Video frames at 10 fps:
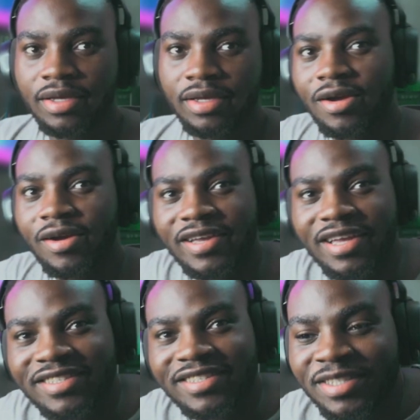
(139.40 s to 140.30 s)
All right,
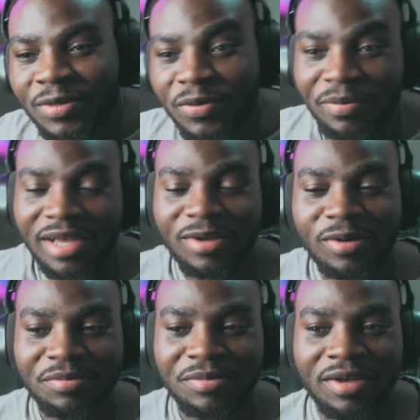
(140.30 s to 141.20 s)
guys. So we're back
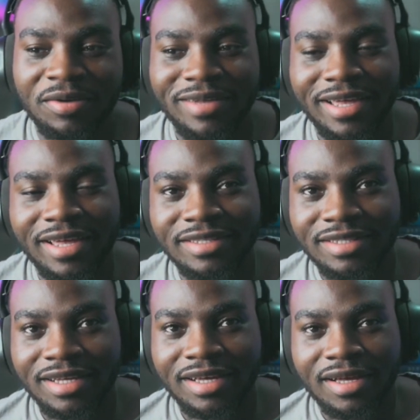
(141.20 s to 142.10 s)
home now
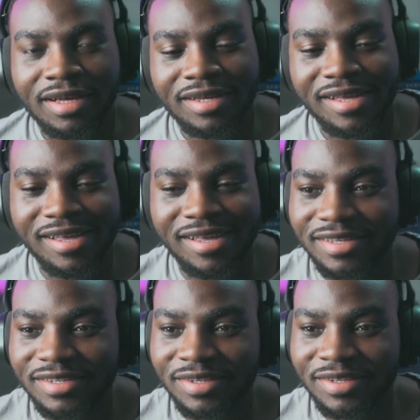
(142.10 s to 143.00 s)
and
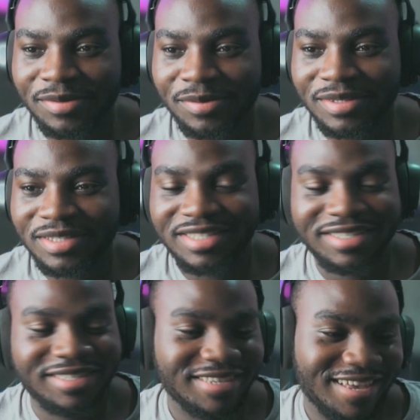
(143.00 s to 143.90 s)
so this